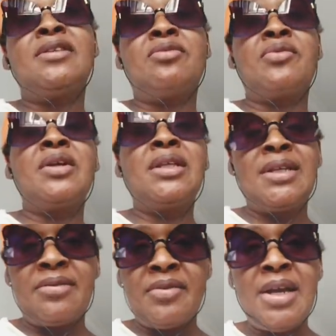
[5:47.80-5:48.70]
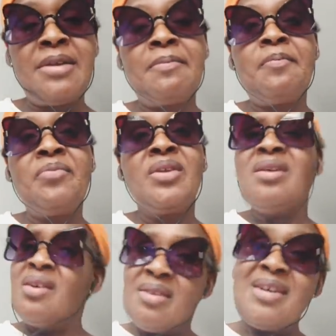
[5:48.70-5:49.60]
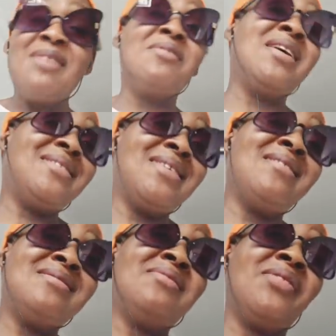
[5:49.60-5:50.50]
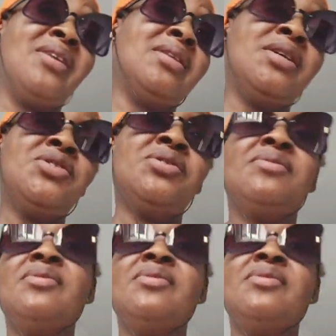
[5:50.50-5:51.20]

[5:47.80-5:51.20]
the ringleader, right? That right there is a violation.